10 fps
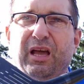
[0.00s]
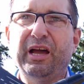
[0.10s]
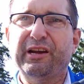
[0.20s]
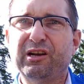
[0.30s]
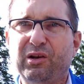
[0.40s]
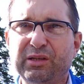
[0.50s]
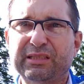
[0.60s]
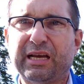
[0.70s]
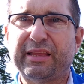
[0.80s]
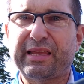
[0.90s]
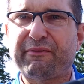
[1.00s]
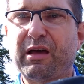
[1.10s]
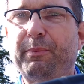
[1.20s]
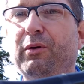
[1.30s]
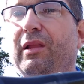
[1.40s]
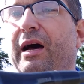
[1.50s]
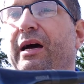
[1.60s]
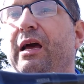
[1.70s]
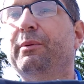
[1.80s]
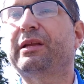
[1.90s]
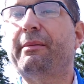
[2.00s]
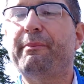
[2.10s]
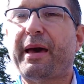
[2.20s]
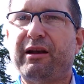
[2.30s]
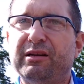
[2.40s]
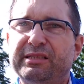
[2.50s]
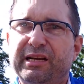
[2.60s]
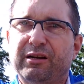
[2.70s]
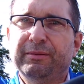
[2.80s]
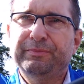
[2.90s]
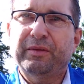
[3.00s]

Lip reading: you're going to notice that they have a couple diamond patterns here.